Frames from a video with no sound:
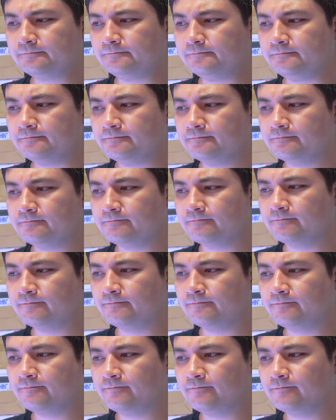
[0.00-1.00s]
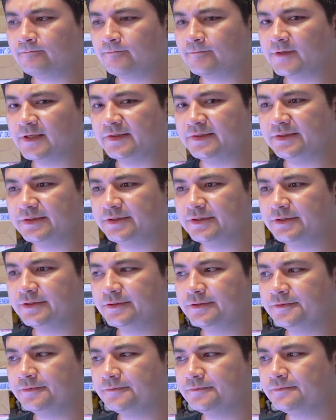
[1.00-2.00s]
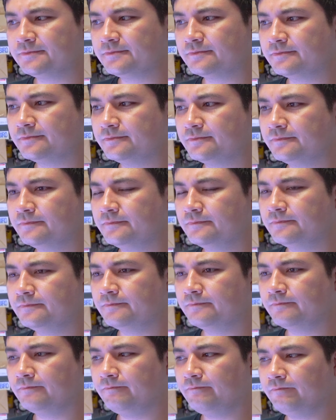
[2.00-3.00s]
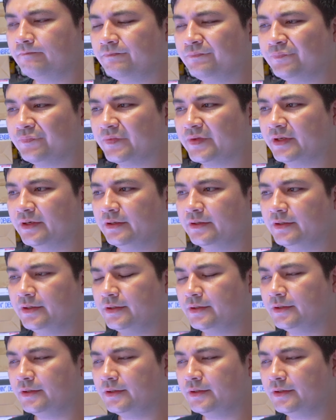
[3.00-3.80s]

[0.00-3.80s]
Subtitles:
Nobody speaks.